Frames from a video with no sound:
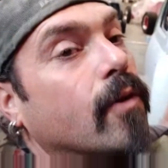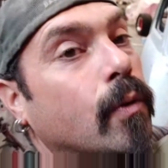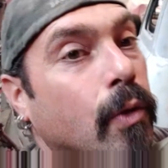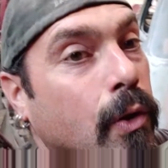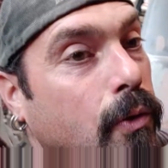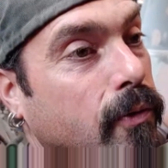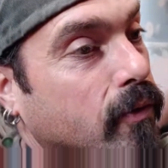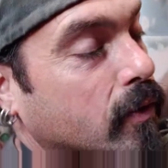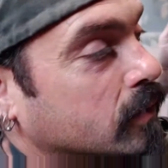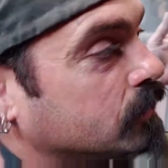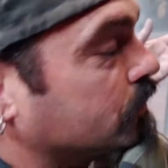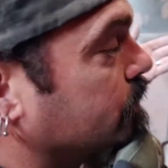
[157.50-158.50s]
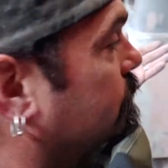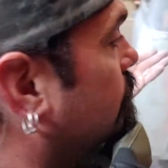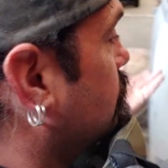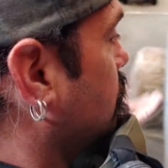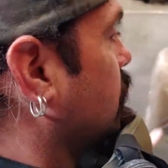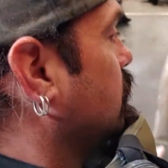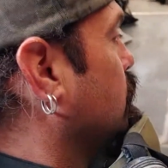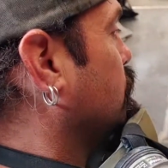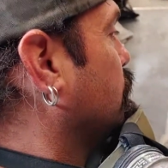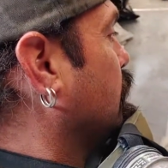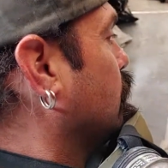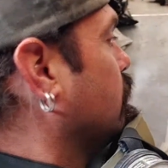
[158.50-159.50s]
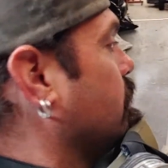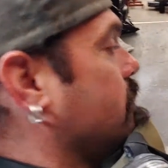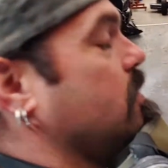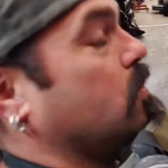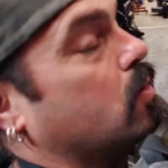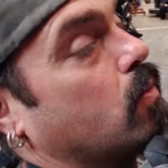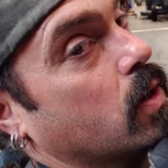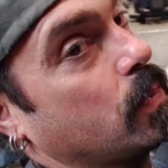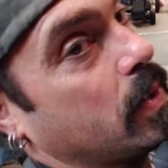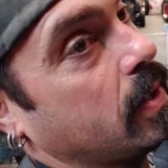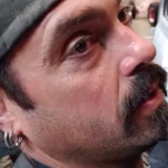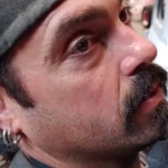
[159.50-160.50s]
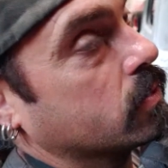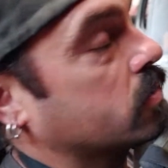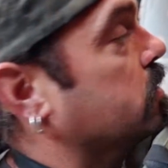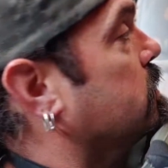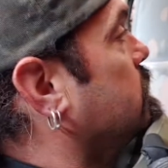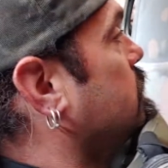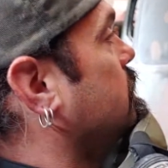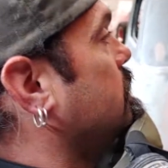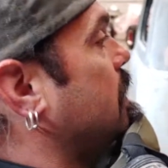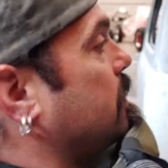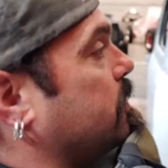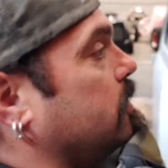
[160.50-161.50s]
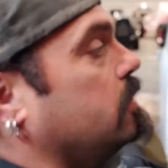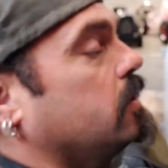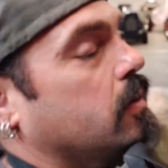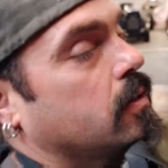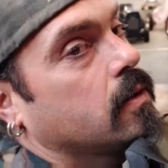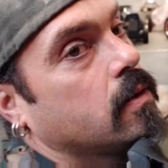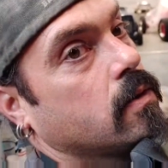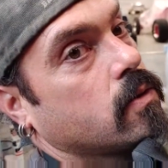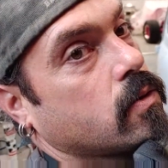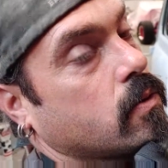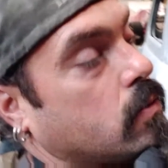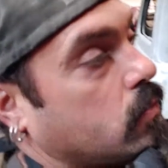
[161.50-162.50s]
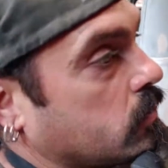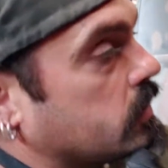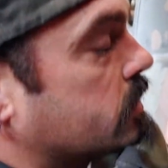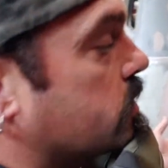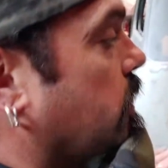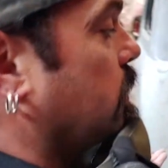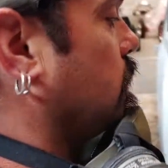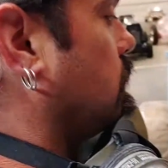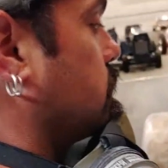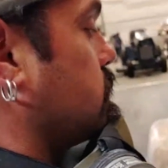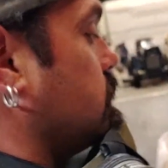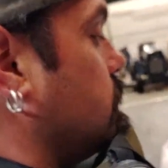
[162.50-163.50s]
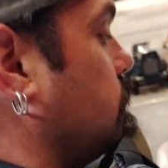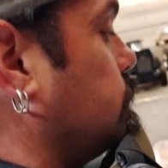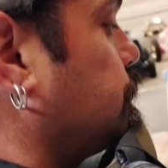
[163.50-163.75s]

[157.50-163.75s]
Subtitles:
a roof, no floor, no quarter panels, nothing, so it's not a long time.